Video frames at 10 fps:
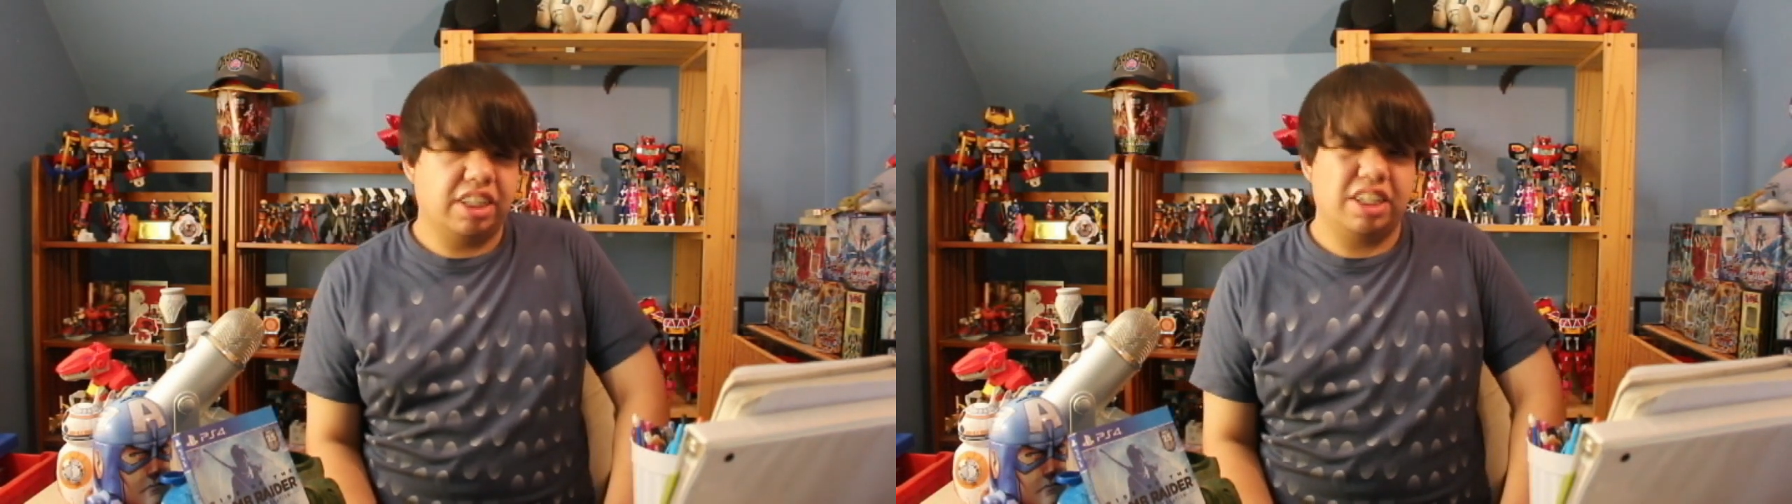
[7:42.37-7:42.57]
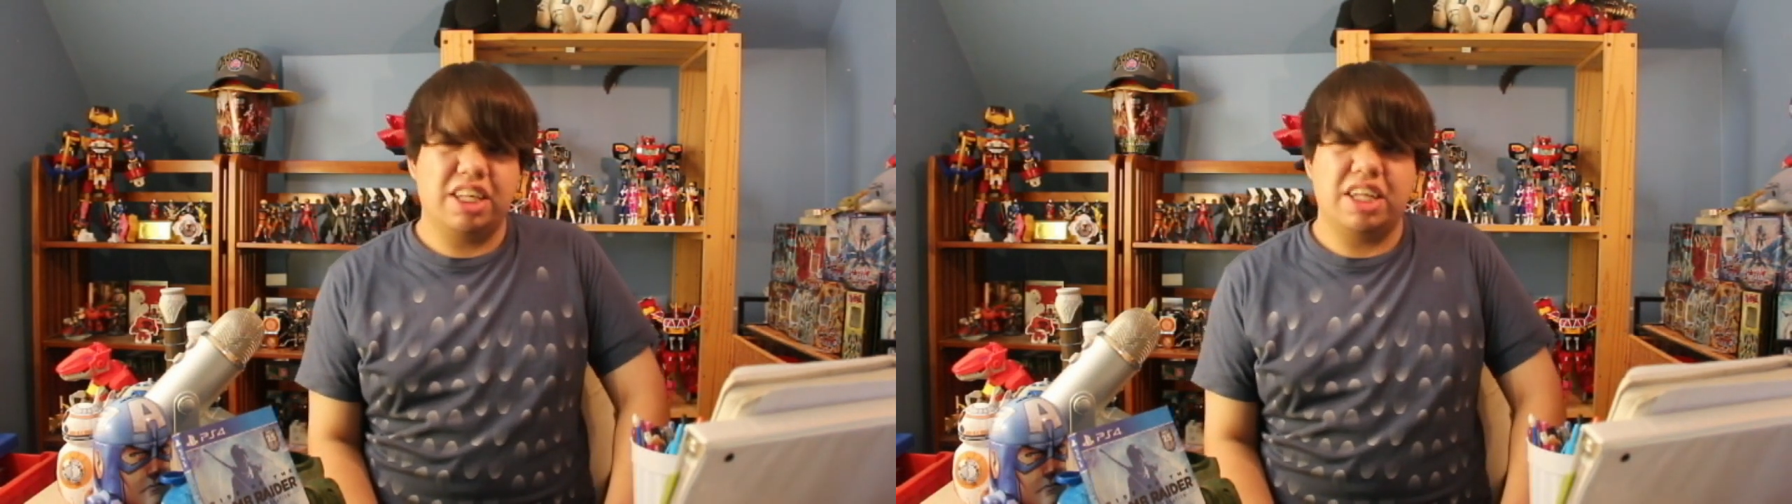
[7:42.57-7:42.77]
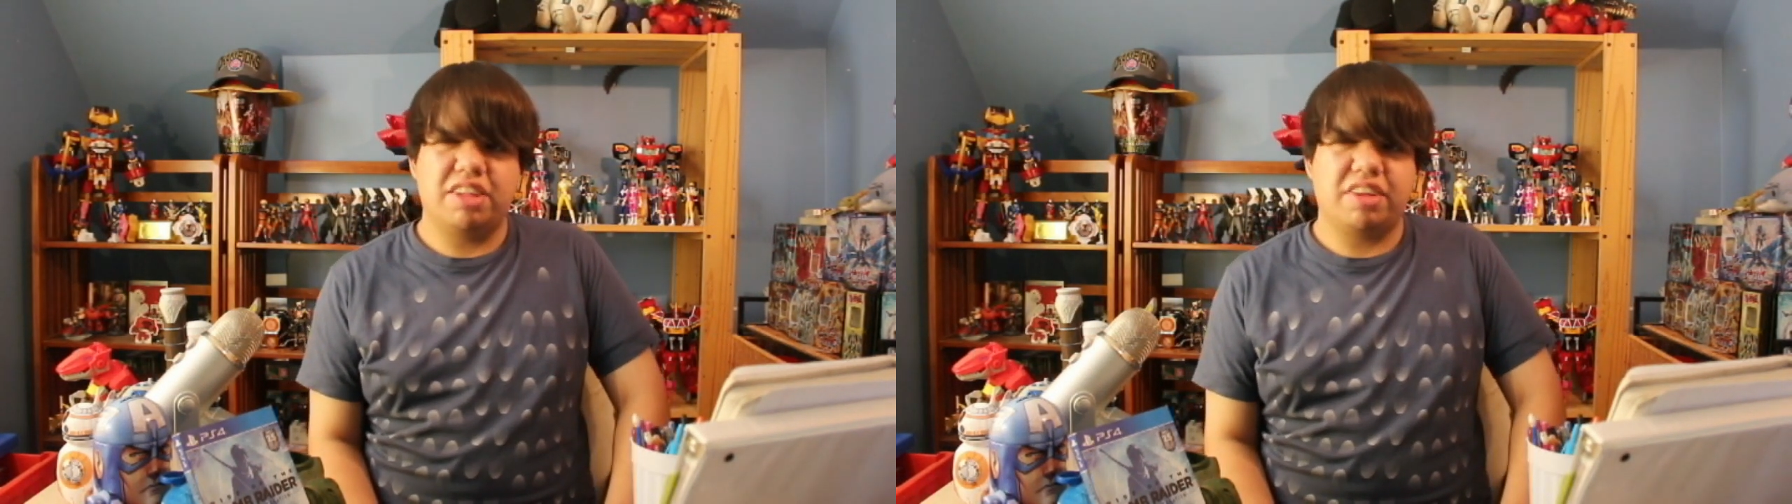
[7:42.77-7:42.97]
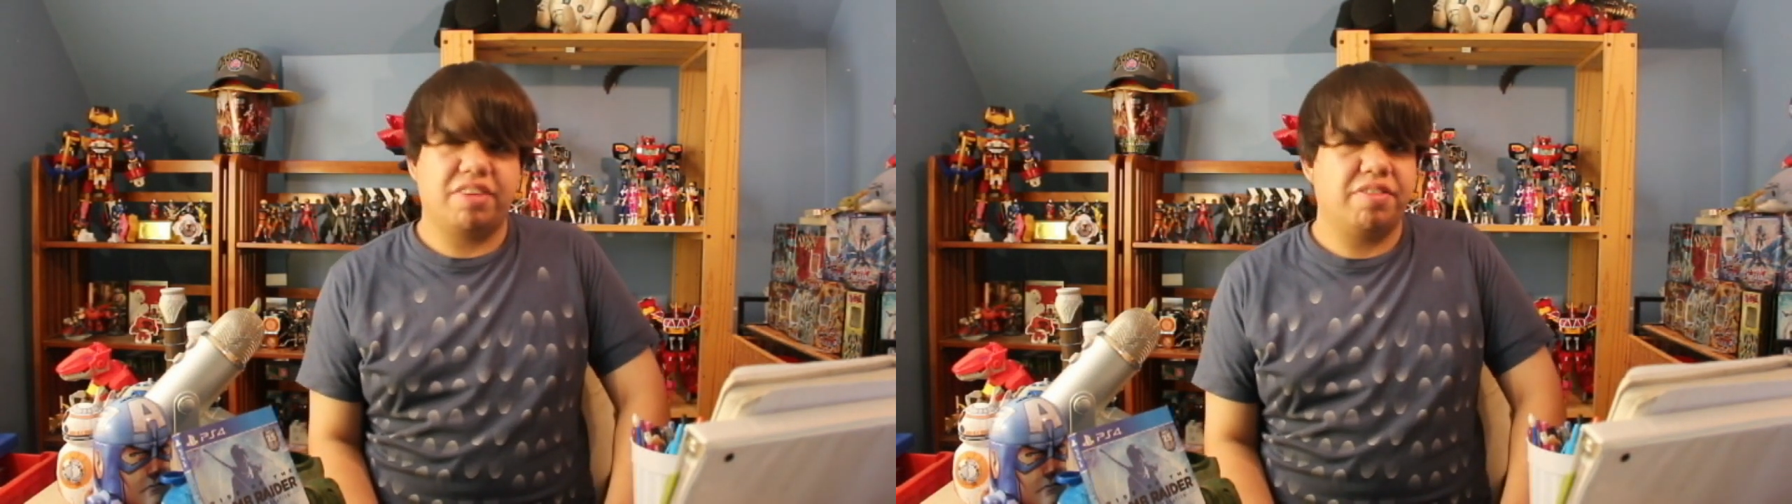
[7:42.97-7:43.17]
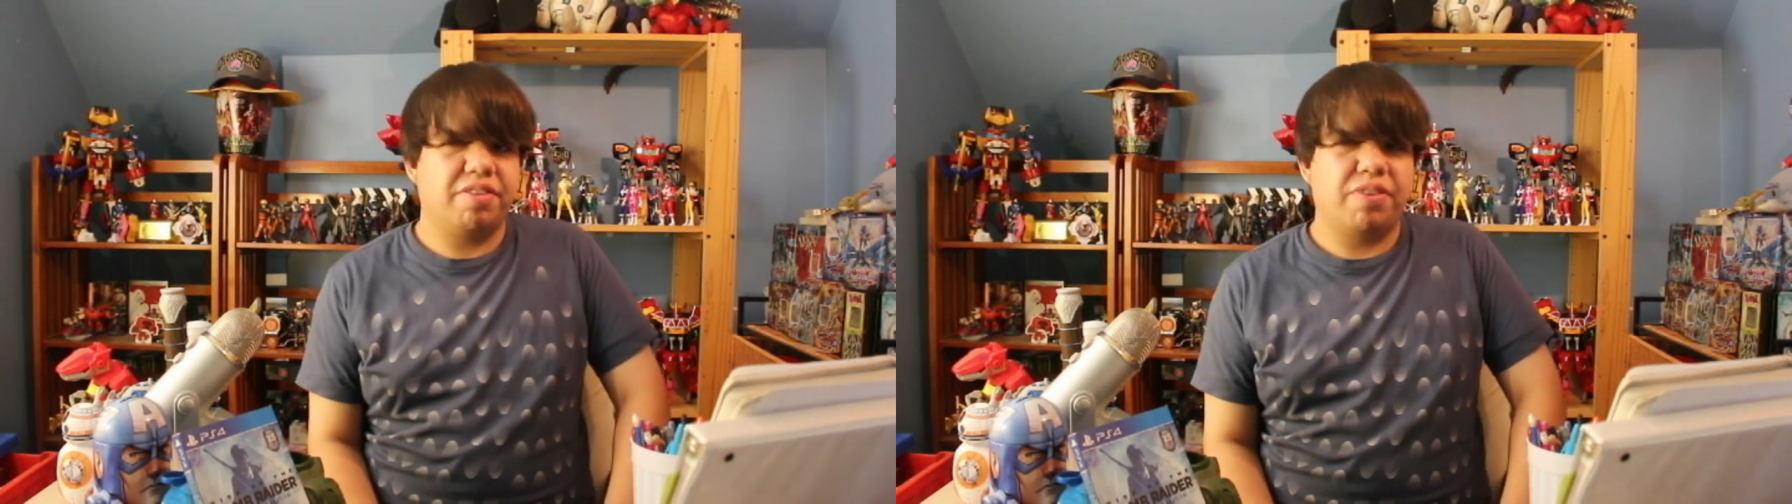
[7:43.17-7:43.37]
I think he's
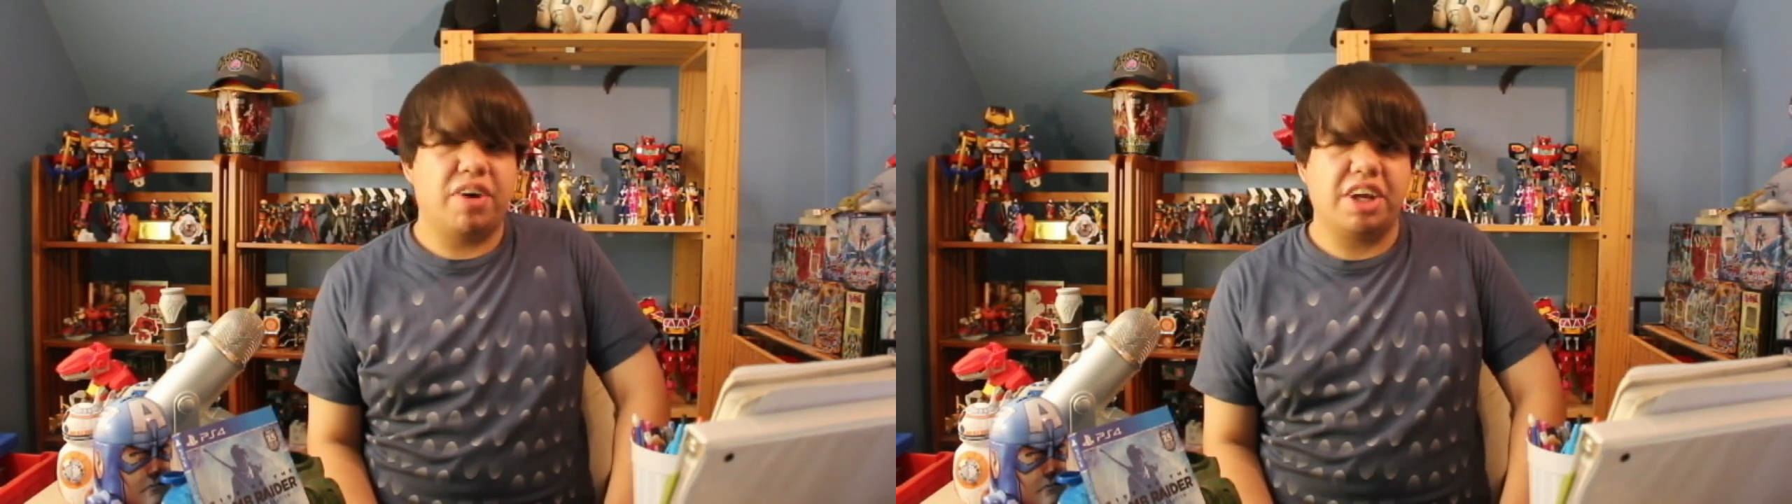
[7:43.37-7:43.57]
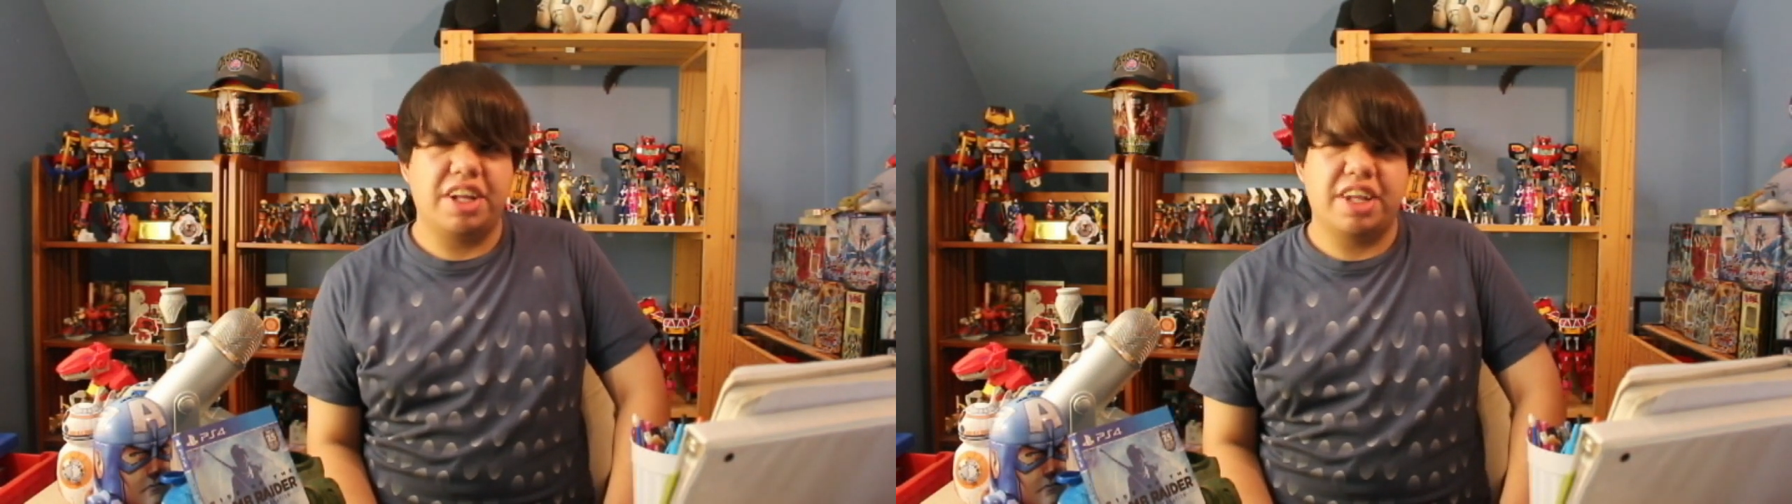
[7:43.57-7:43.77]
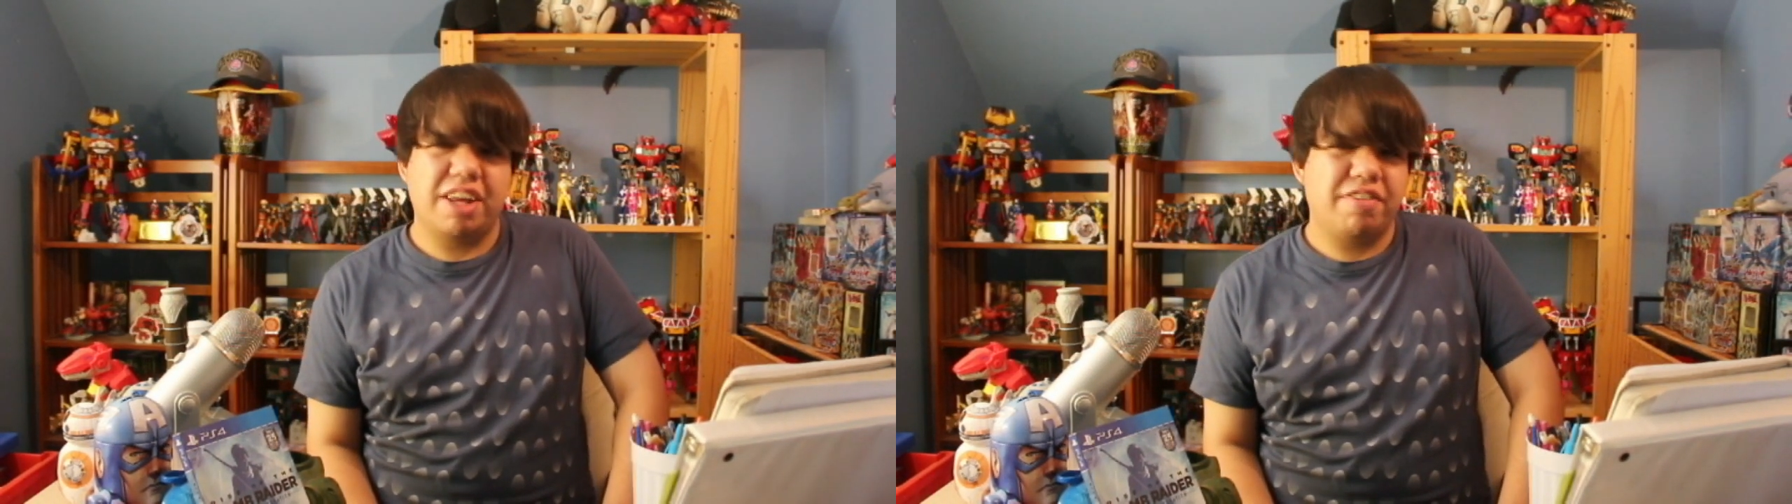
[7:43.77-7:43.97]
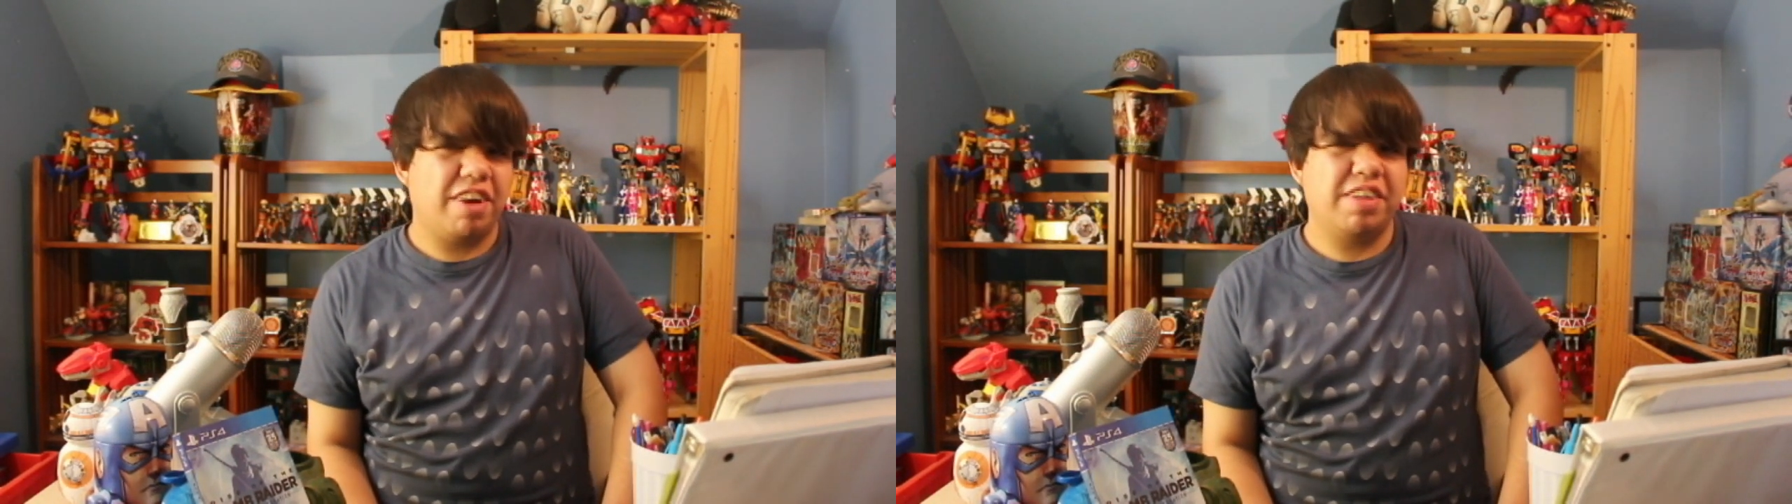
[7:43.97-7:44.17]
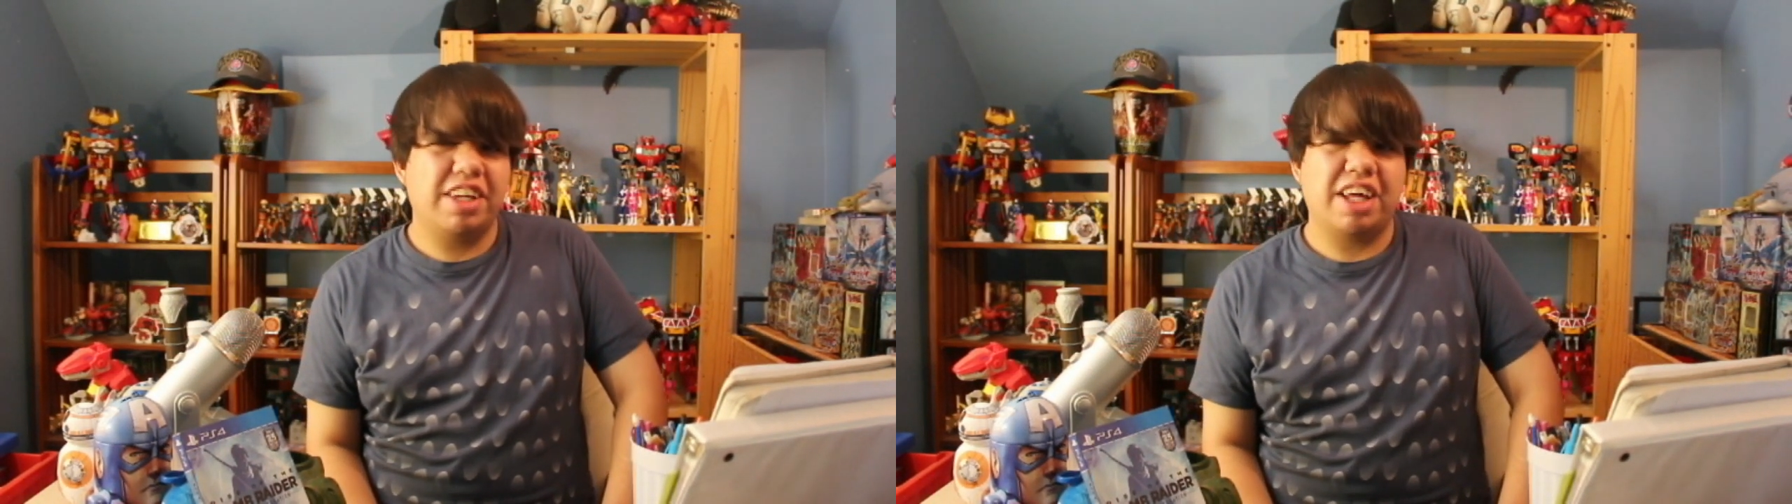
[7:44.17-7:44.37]
like, from The Walking Dead, probably?